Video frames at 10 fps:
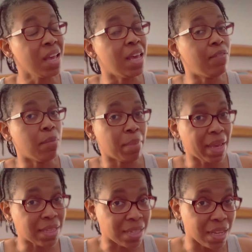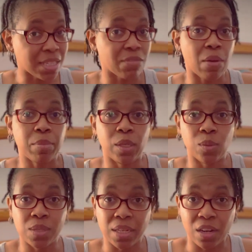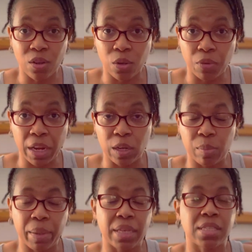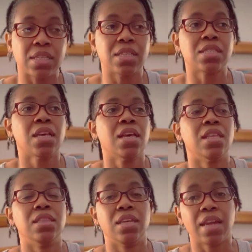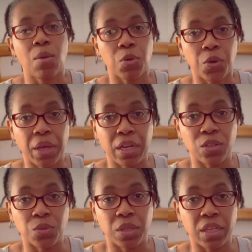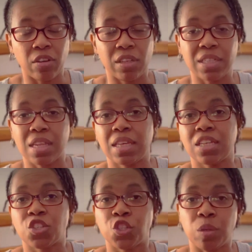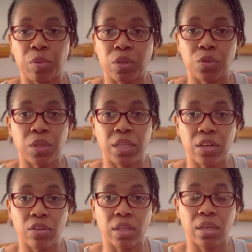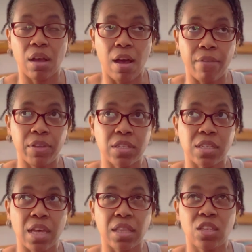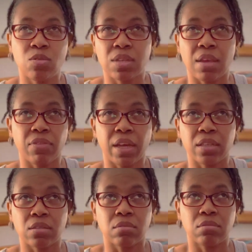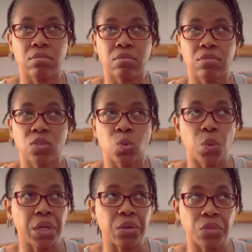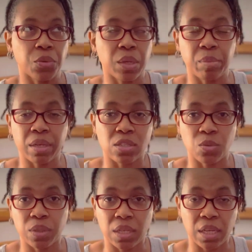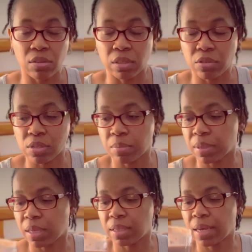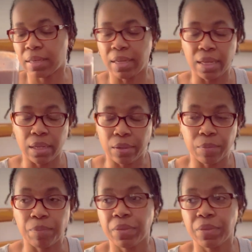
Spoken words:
If it makes sense, if I'm using it on a regular basis, then I will go ahead and do the yearly, because I think it's cheaper to do the yearly. Obviously, I think you save like 20 or 30 bucks doing the yearly or something like that. Anywho.